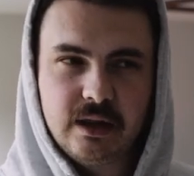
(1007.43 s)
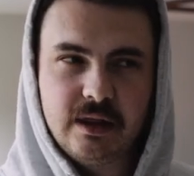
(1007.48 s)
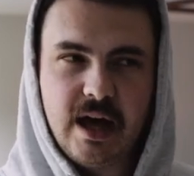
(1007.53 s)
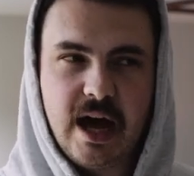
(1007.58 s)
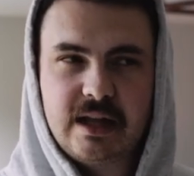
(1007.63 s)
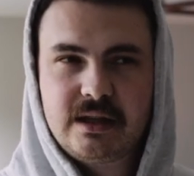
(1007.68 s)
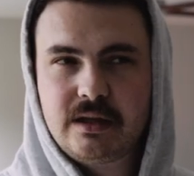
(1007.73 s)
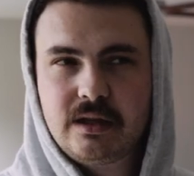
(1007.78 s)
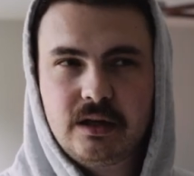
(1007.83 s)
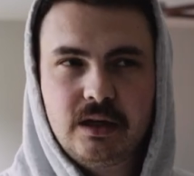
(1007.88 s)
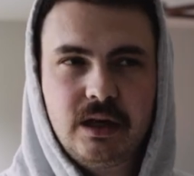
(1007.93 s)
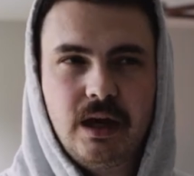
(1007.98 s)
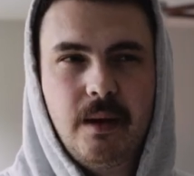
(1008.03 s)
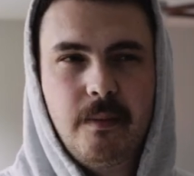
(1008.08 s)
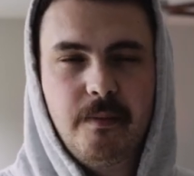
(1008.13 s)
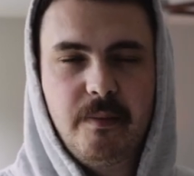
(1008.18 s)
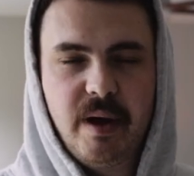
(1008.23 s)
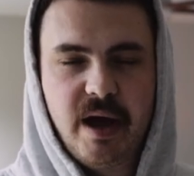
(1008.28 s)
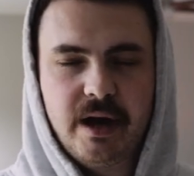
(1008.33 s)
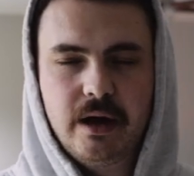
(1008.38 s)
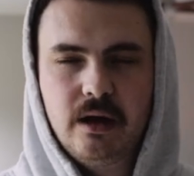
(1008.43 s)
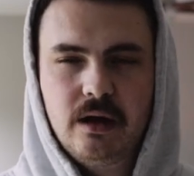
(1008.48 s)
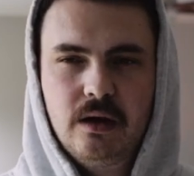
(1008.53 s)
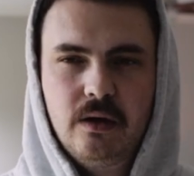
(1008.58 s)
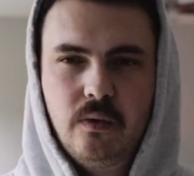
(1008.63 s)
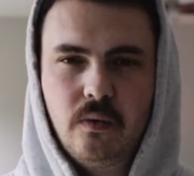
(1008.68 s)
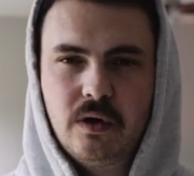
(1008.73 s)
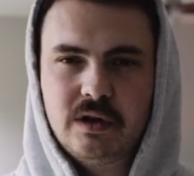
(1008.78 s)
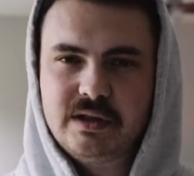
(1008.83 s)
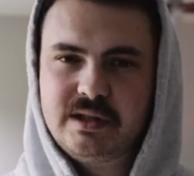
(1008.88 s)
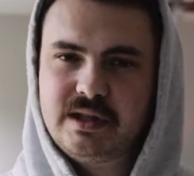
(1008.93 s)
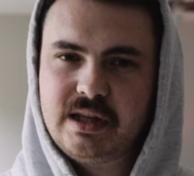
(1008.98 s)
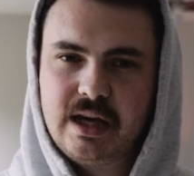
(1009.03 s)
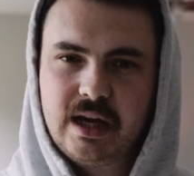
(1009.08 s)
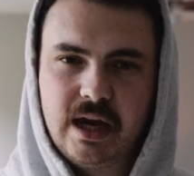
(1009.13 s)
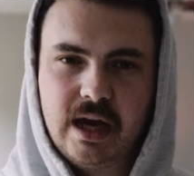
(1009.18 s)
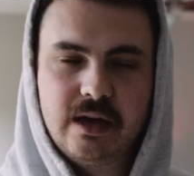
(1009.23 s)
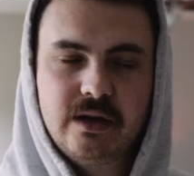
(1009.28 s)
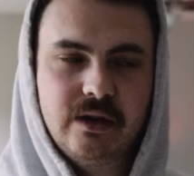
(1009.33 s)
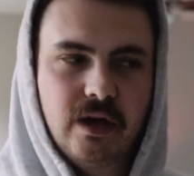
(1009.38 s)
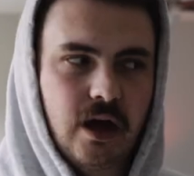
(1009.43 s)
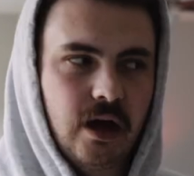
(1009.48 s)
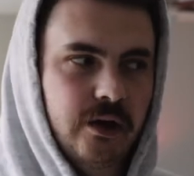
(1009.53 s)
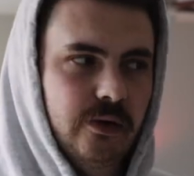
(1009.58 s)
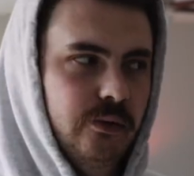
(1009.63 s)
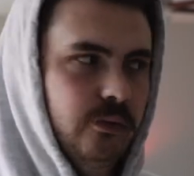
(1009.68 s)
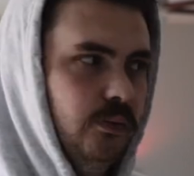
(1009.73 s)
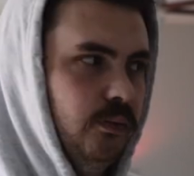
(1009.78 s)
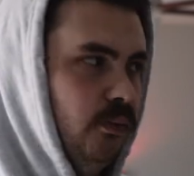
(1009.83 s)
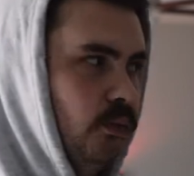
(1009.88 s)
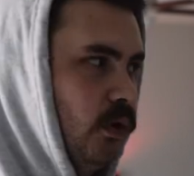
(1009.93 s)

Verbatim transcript: That's gonna get better once they get done